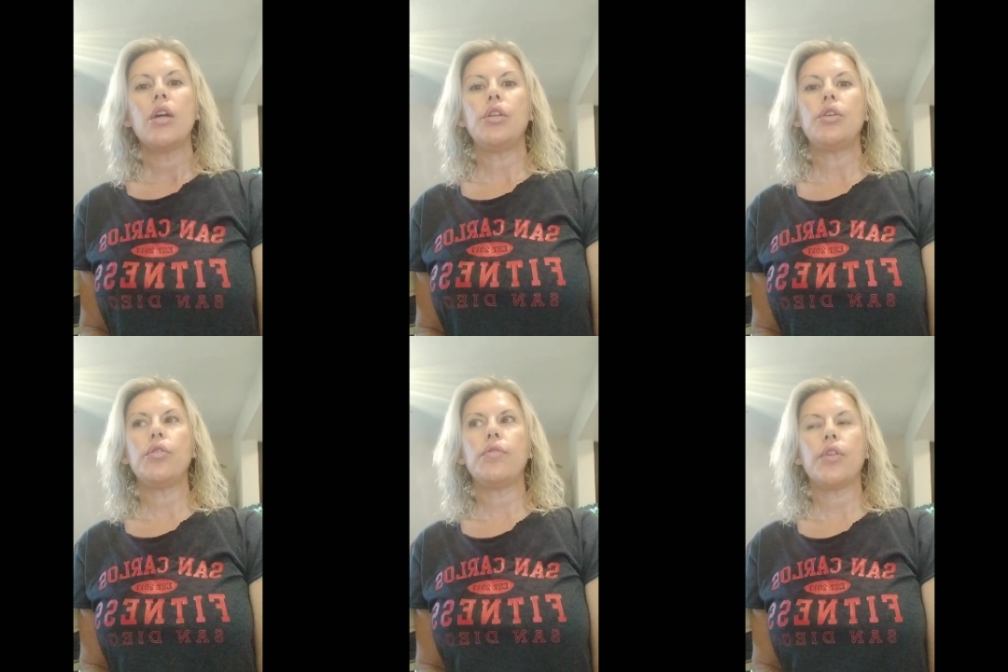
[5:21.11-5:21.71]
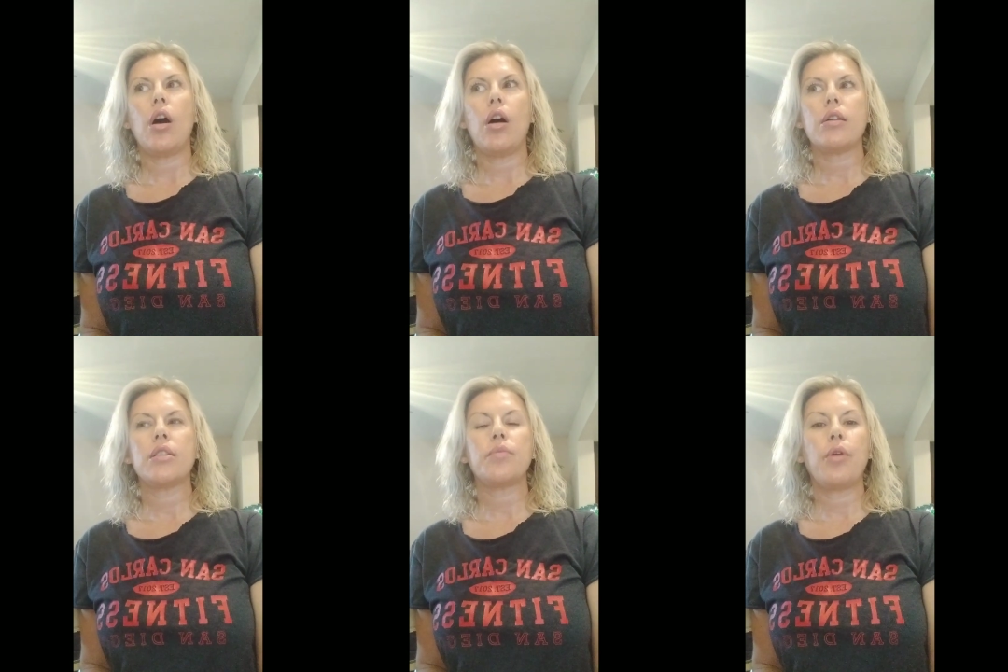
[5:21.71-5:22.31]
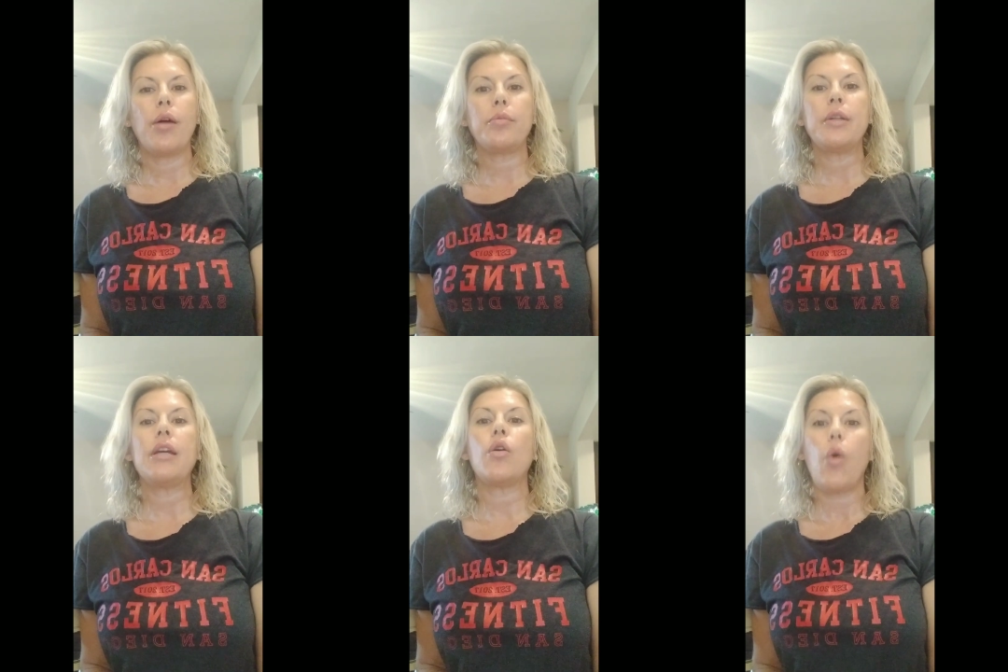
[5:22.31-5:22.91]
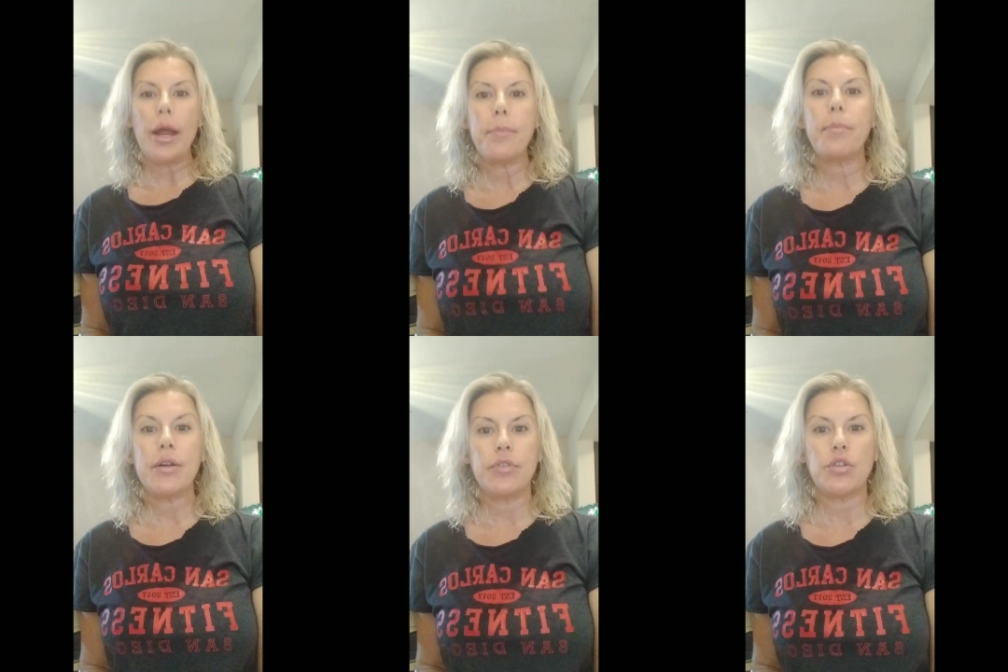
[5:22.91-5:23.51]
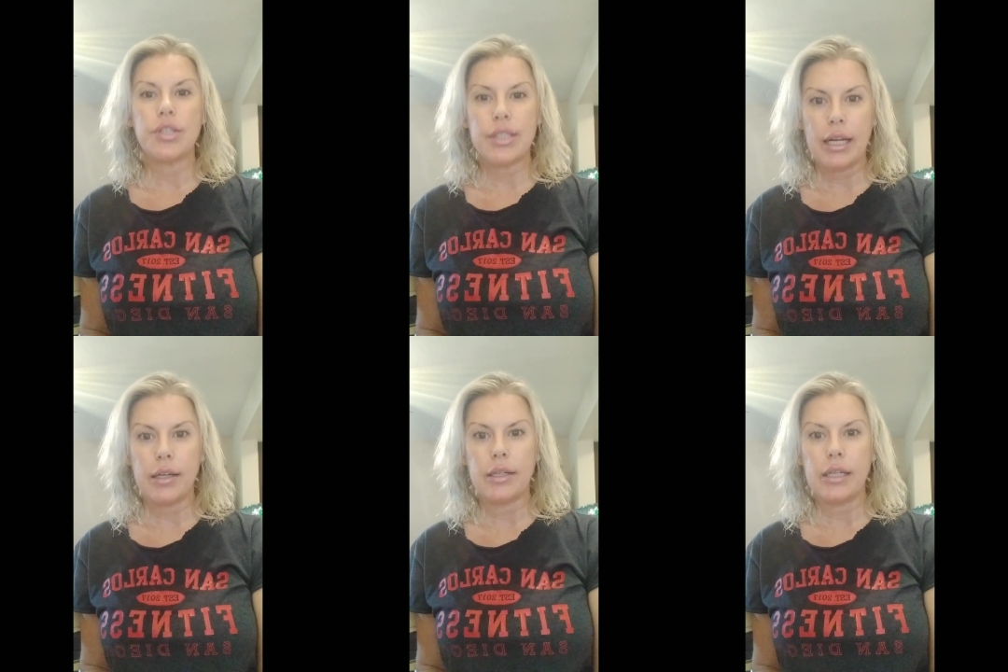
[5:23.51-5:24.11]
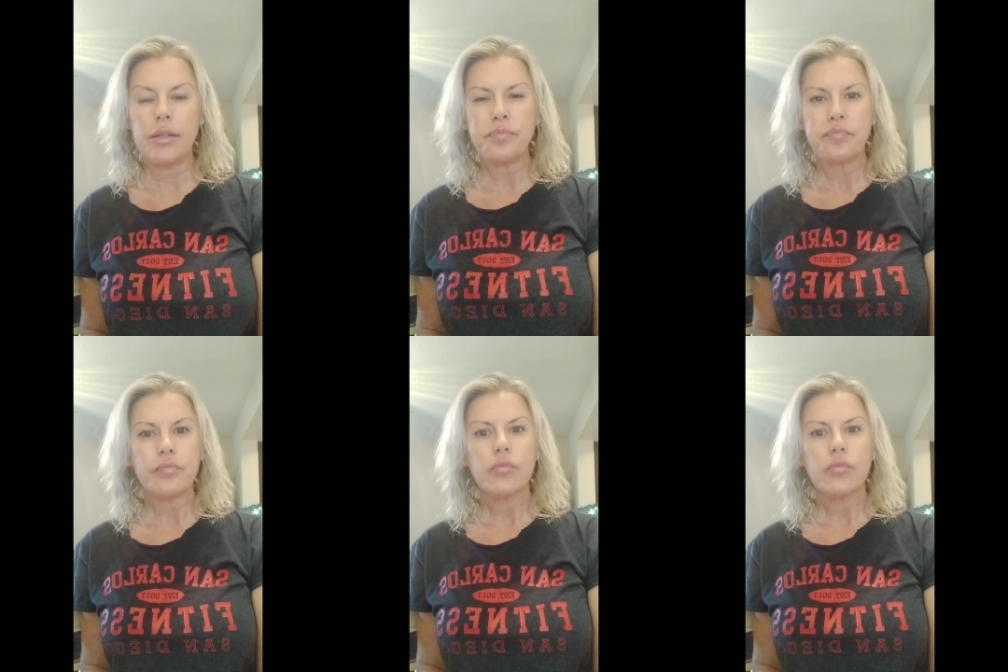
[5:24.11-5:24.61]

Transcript: You've lost probably a quite bit of your sanity.